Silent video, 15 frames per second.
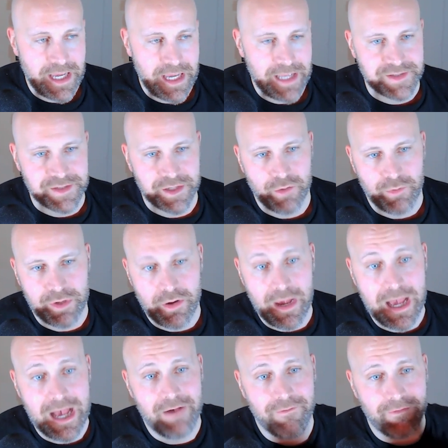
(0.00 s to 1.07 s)
And so when you
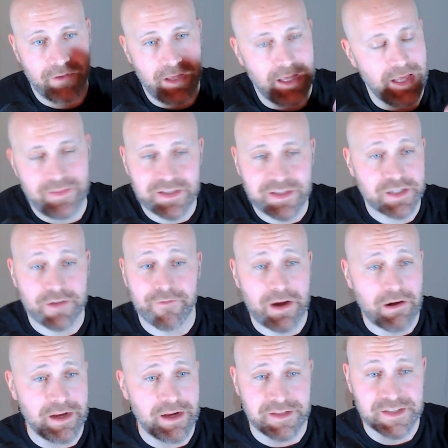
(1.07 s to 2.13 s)
have, this is a
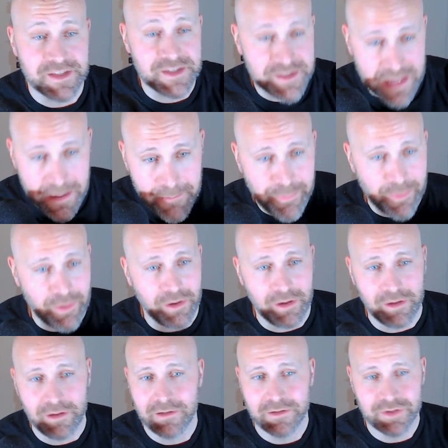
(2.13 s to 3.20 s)
very simple